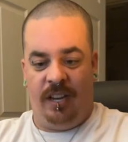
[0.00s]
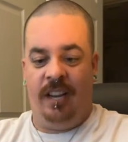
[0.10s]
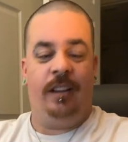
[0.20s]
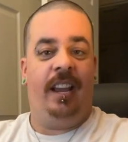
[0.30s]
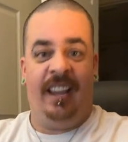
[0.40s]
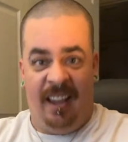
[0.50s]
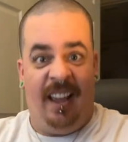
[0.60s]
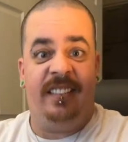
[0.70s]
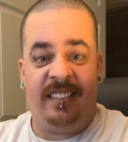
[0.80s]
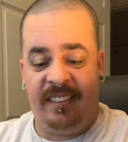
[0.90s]
It
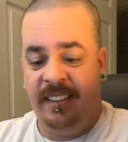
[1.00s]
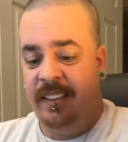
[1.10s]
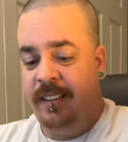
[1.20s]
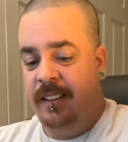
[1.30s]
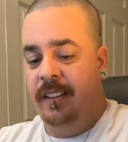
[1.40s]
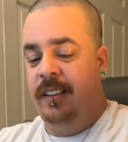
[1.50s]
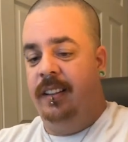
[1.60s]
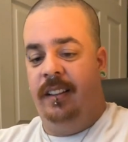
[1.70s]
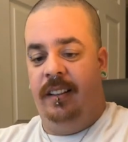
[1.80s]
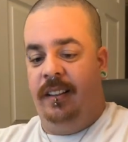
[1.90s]
hits.
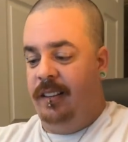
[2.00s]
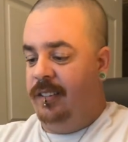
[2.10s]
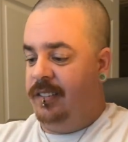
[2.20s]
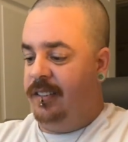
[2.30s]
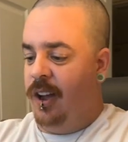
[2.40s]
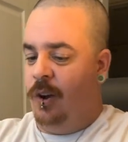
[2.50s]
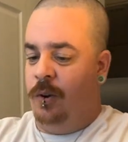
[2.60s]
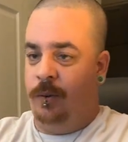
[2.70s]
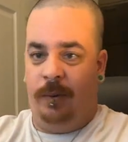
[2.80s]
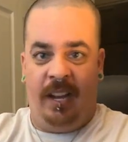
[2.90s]

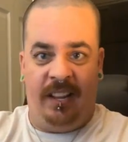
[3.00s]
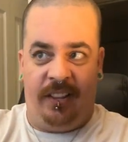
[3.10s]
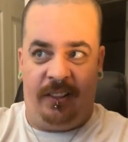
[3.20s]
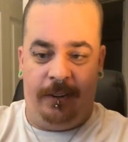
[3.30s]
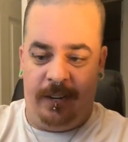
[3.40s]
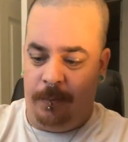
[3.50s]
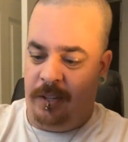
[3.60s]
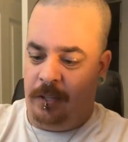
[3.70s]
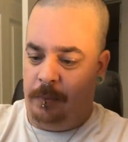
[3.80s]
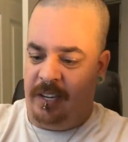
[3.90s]
So we got the 30
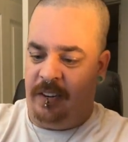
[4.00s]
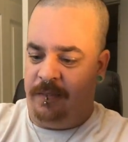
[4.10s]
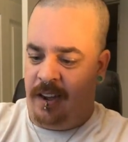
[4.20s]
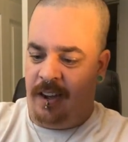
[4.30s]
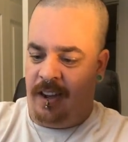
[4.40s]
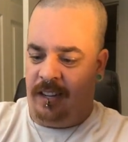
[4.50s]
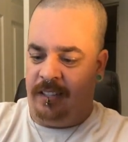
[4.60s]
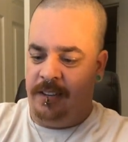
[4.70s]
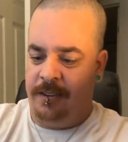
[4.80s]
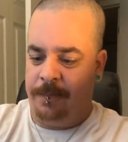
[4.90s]
millimeter
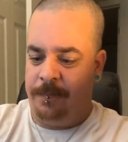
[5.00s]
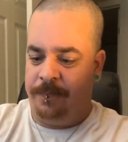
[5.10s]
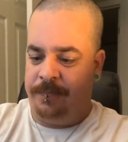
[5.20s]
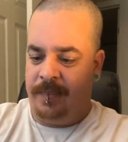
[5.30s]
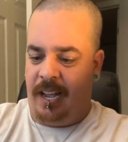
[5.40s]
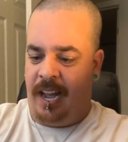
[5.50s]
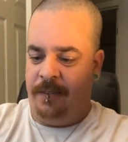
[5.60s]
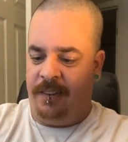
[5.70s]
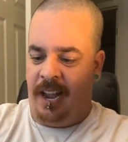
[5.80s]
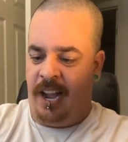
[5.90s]
Valhalla.
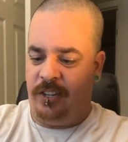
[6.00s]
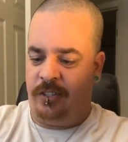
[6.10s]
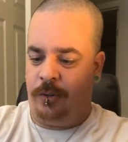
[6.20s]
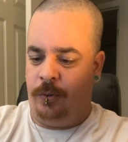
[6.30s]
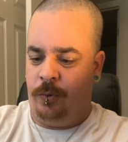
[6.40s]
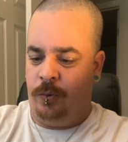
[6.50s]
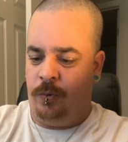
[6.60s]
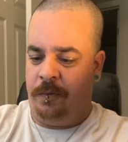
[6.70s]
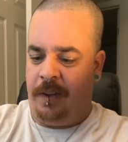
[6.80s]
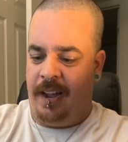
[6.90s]
I've got
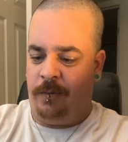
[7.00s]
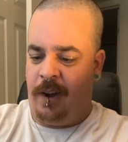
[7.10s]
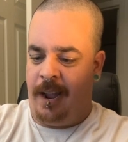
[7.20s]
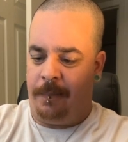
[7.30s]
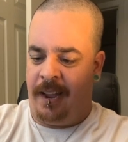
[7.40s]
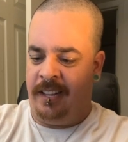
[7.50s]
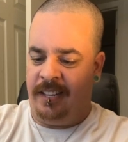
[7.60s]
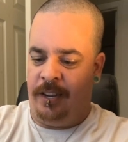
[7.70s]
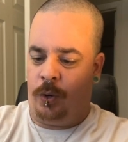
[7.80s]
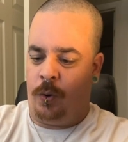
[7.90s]
two 5-wrap
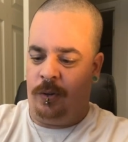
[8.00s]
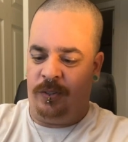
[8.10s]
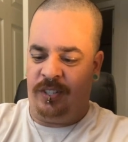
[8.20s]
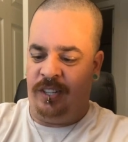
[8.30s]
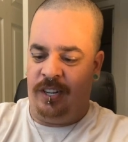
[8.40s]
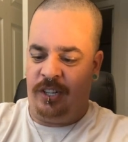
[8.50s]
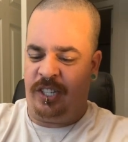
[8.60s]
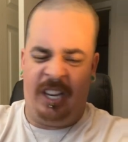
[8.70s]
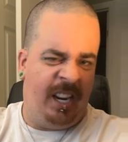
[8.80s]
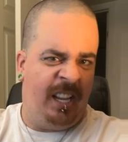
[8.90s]
alien coils in there
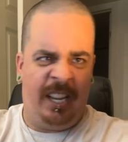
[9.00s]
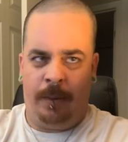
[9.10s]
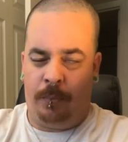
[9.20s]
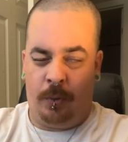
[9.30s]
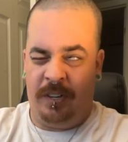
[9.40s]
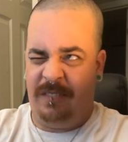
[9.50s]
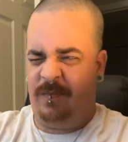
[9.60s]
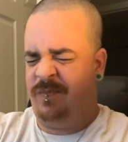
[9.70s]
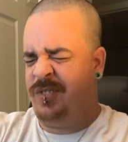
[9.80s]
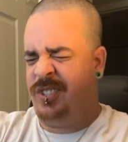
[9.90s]
sitting at like
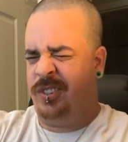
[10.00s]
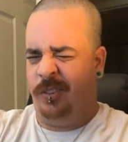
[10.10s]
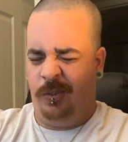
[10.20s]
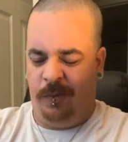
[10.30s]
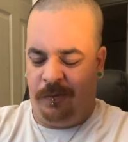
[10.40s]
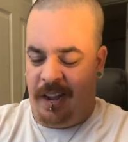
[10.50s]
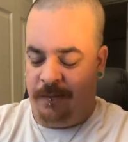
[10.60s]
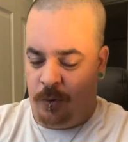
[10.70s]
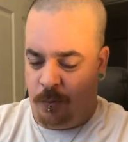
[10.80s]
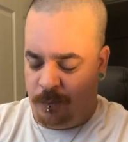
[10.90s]

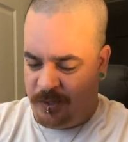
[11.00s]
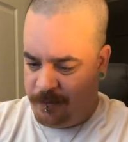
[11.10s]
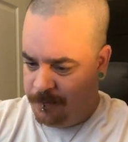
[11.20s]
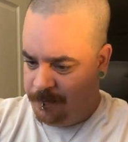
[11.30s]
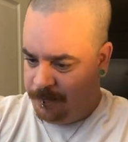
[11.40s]
0.25 ohms.